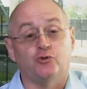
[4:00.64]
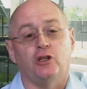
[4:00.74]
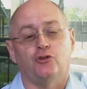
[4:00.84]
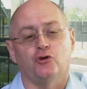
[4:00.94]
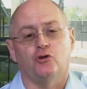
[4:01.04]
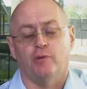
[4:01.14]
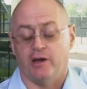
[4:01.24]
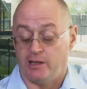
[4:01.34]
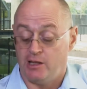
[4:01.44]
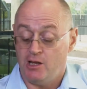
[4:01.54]
23rd of
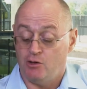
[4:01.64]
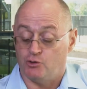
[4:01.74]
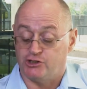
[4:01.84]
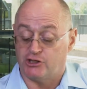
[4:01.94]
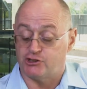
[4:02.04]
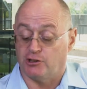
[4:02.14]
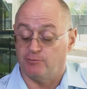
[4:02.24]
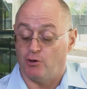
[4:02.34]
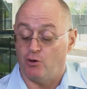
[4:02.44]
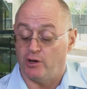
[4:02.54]
May was
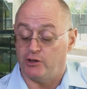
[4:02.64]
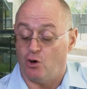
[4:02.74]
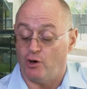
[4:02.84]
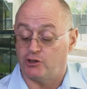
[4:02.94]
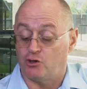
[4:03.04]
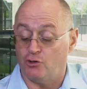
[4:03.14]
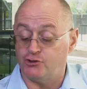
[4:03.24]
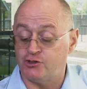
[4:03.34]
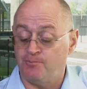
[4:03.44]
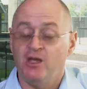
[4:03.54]
excellent behind High
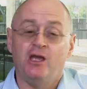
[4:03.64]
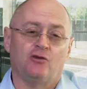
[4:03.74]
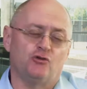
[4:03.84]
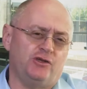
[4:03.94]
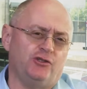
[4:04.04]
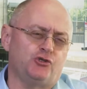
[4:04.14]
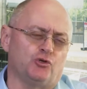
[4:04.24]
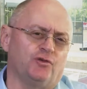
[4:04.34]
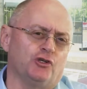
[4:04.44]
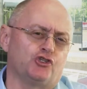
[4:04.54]
Cost because this
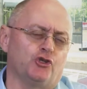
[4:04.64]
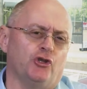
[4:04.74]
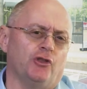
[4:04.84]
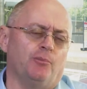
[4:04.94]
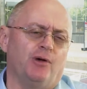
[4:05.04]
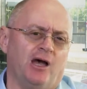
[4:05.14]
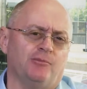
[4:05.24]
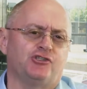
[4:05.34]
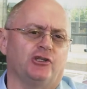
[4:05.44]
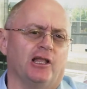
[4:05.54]
horse finished third in the
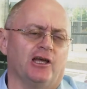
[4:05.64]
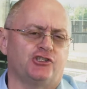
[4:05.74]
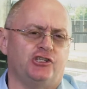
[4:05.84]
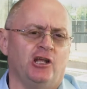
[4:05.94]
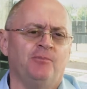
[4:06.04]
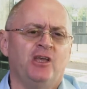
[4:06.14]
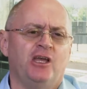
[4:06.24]
Palmerston last year.